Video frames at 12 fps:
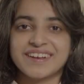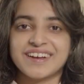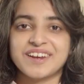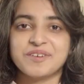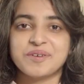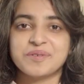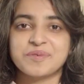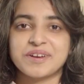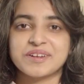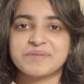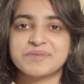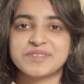Hello and
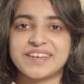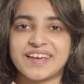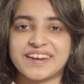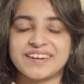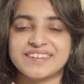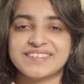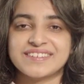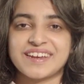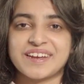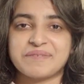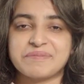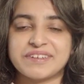welcome to The Analyst.
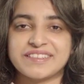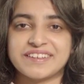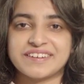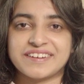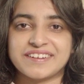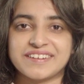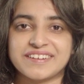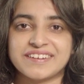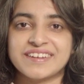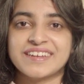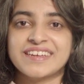I'm Nikita Rana.